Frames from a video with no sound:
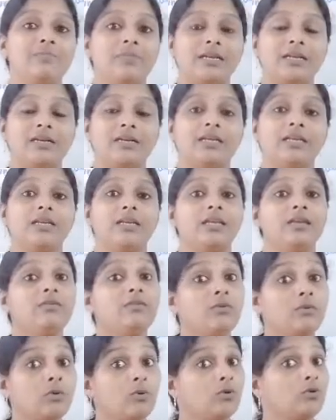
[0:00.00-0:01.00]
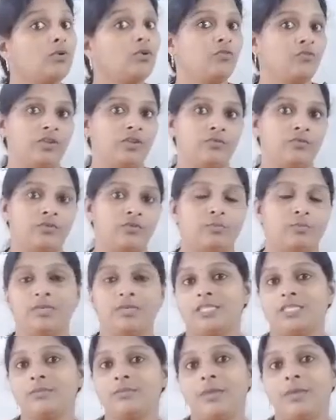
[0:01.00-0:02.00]
building give lot of
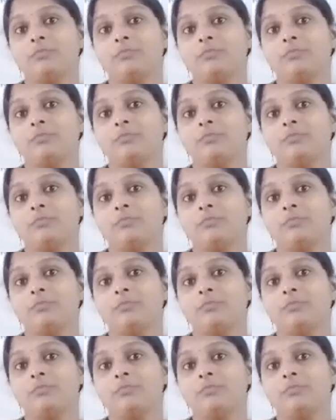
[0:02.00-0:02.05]
information.